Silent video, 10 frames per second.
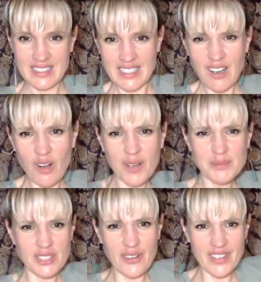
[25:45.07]
Oh, I'm
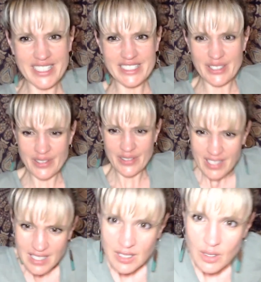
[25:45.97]
sorry to
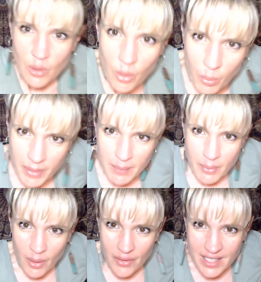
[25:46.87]
all
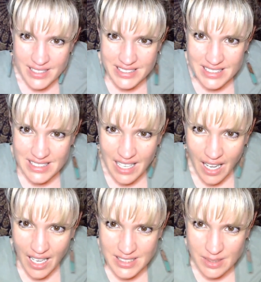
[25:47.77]
people that
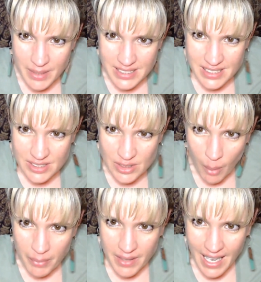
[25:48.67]
ask me to stop
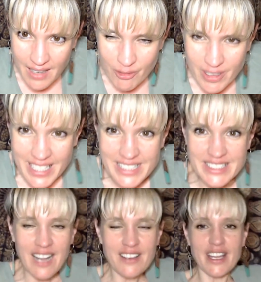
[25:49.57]
that ringing
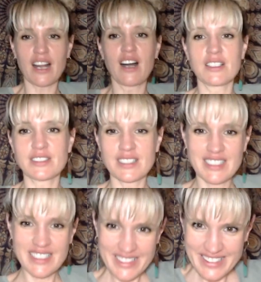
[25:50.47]
sound. I can't
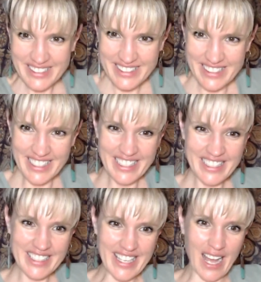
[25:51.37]

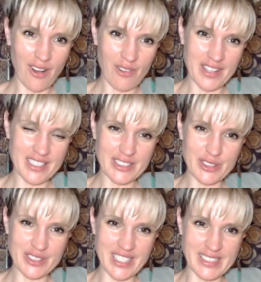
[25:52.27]
now with this new
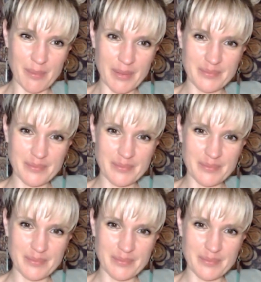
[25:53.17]
setup.